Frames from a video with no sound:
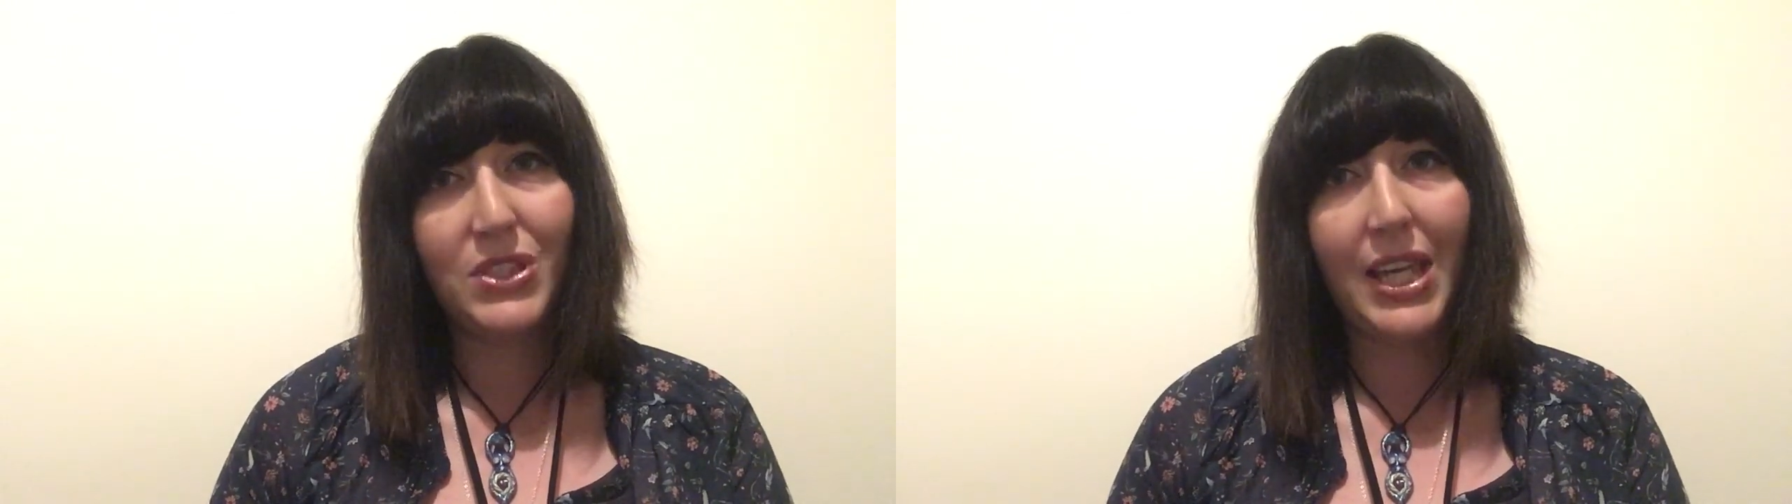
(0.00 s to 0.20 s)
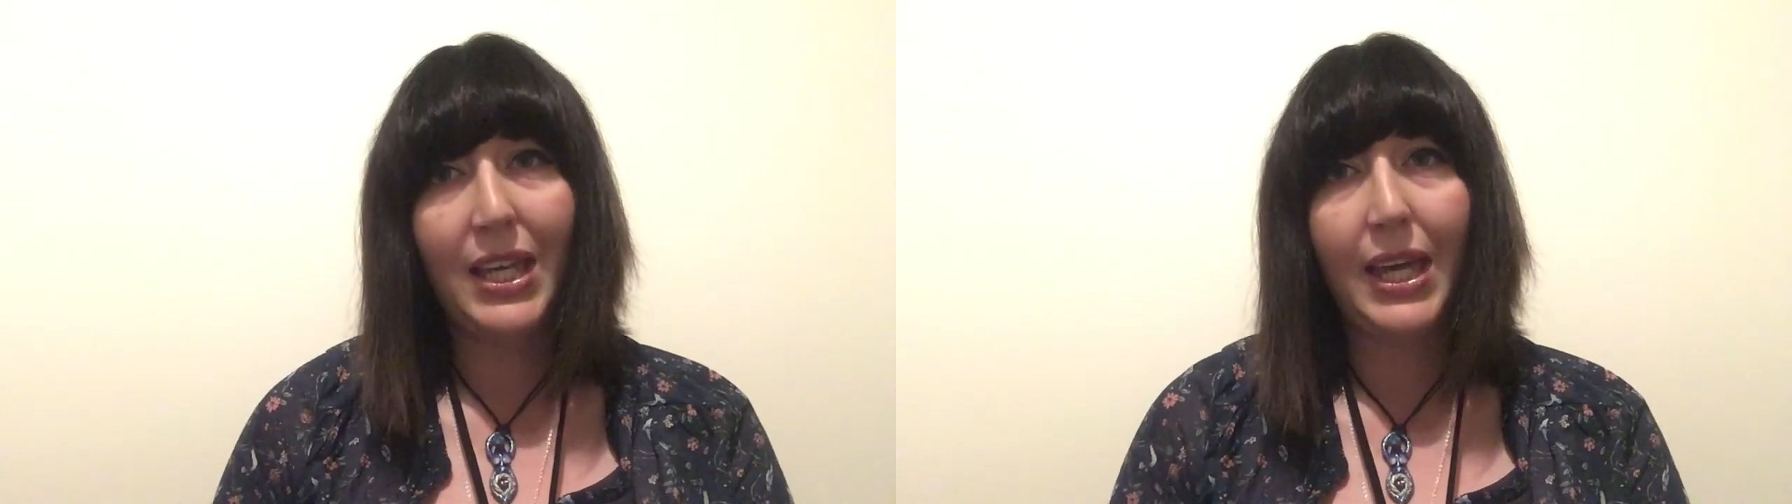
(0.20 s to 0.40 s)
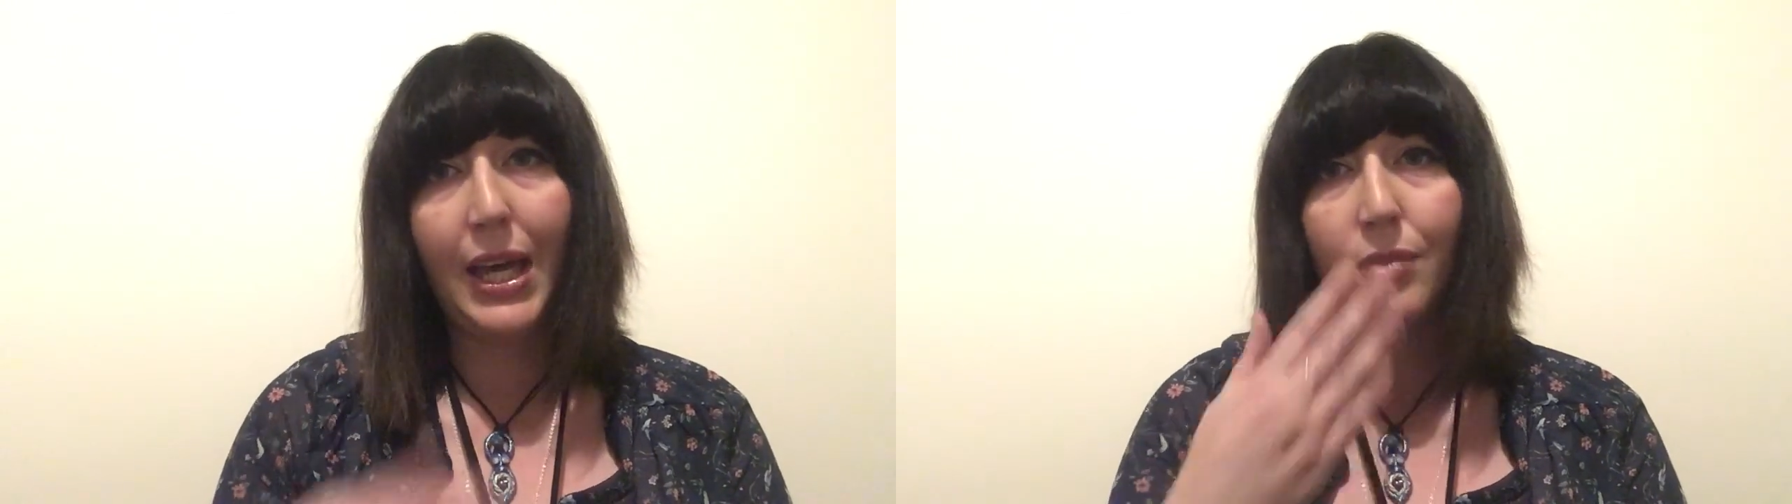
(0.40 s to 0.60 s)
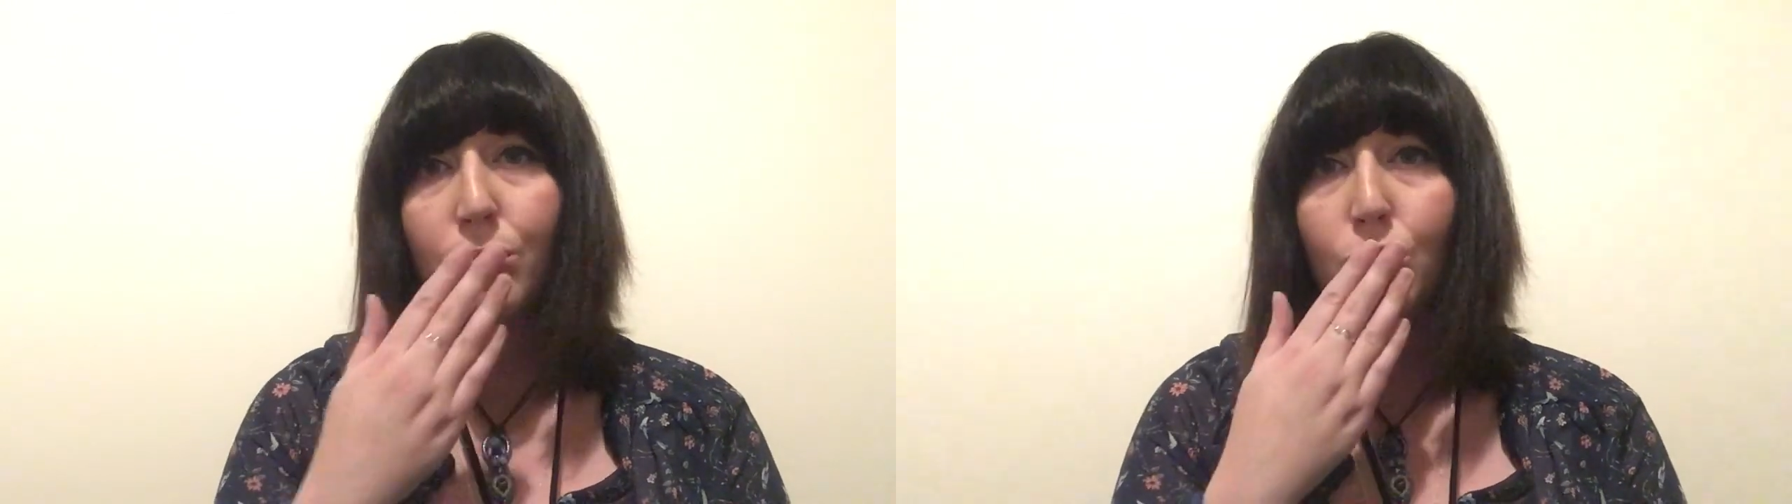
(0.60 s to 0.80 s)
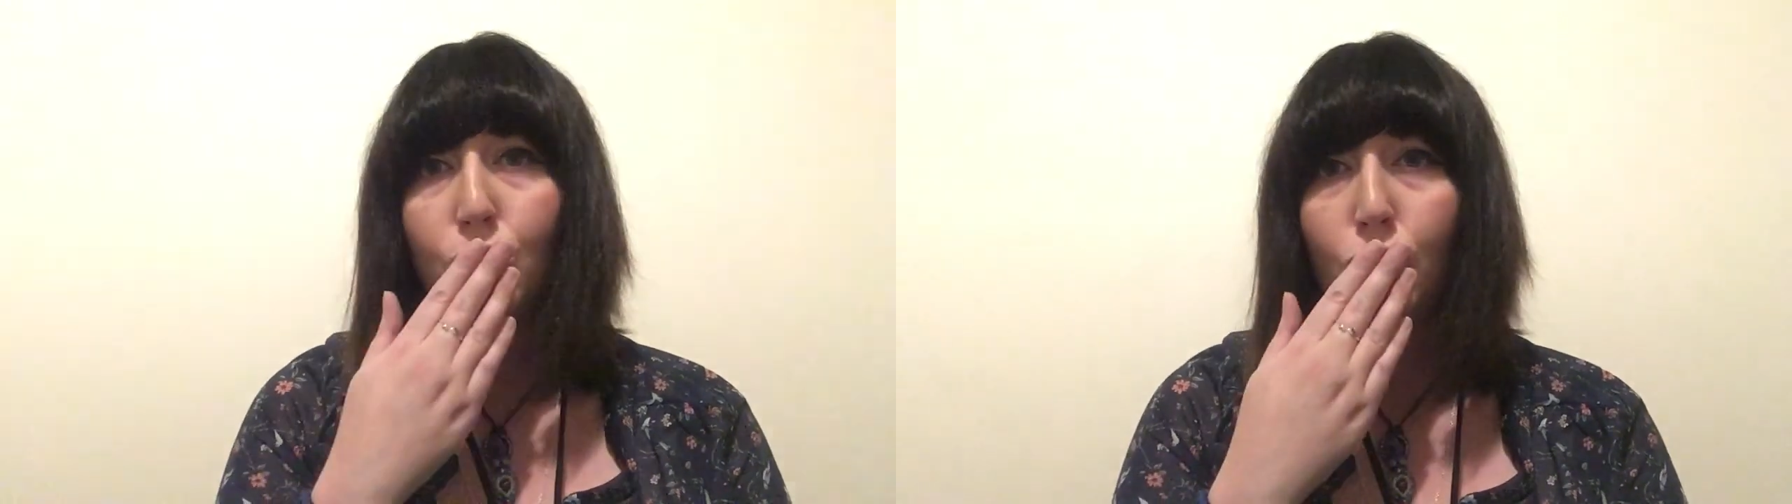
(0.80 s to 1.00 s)
Take care.
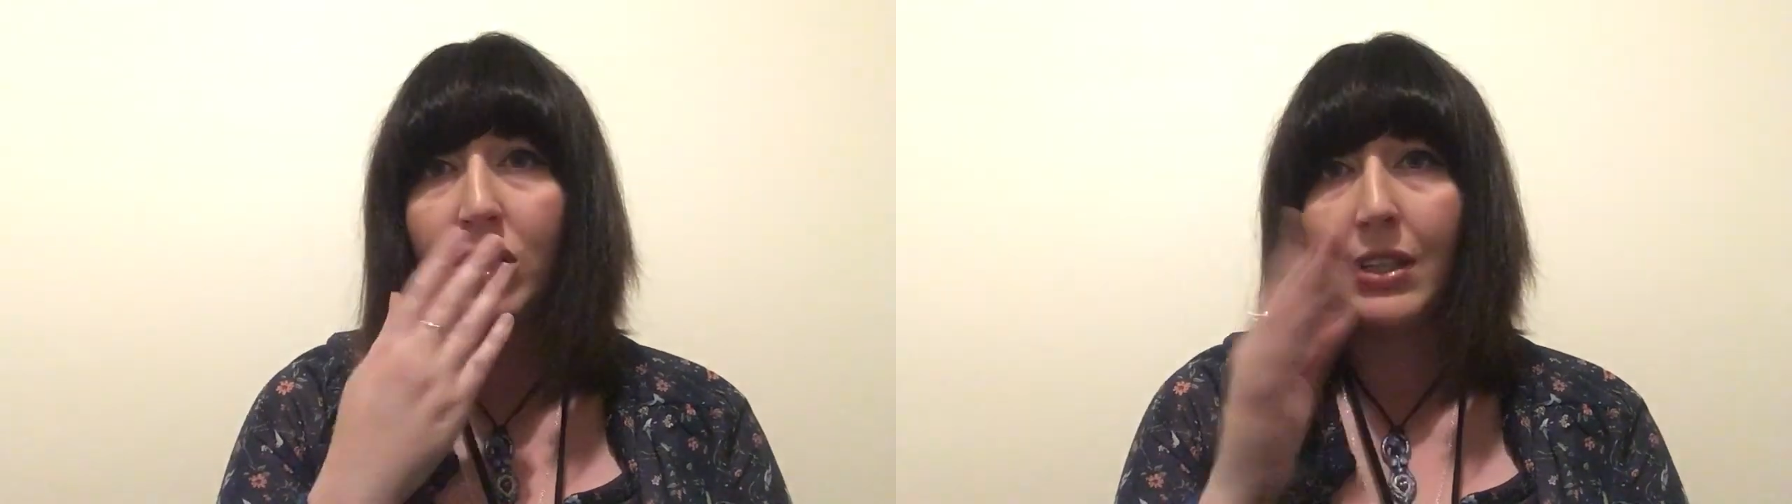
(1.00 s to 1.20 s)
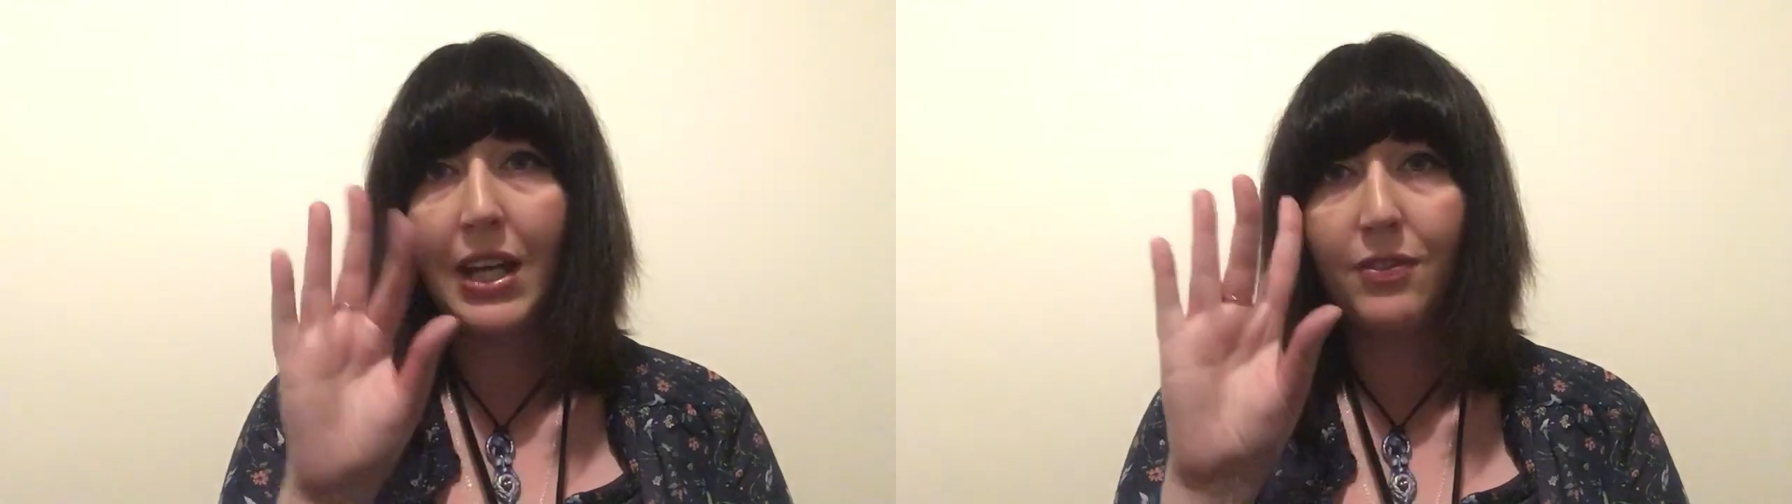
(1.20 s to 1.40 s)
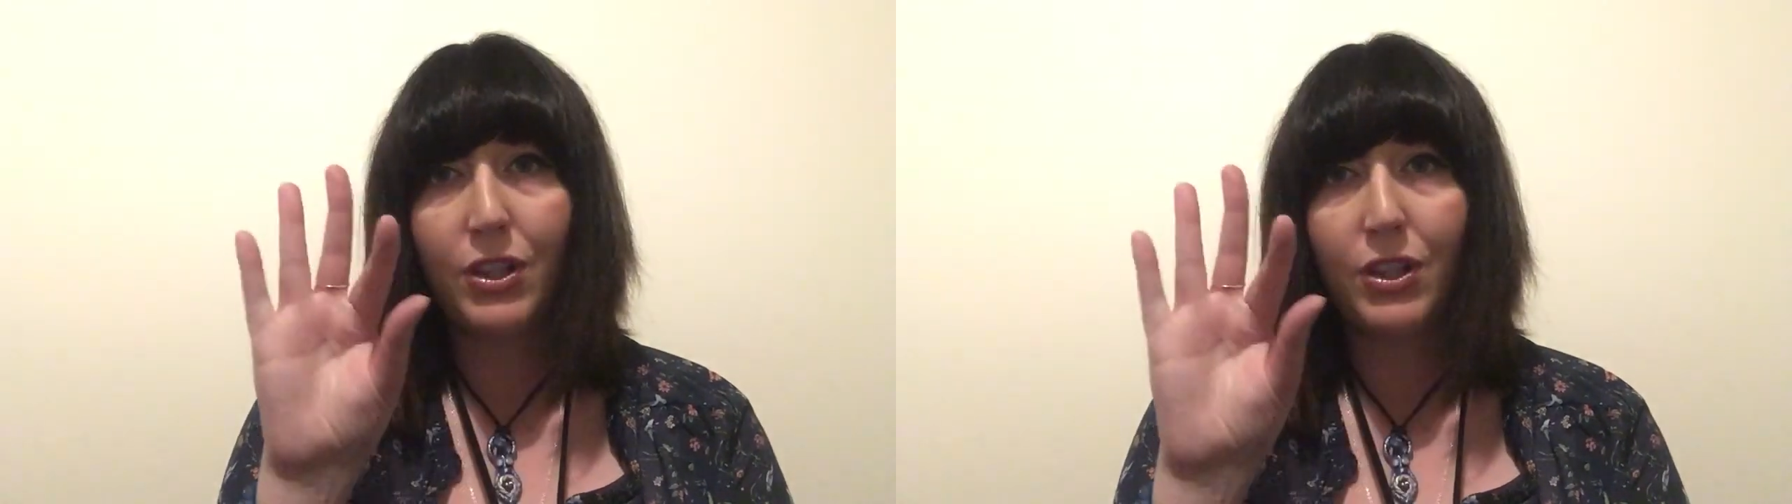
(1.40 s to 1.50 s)
Have a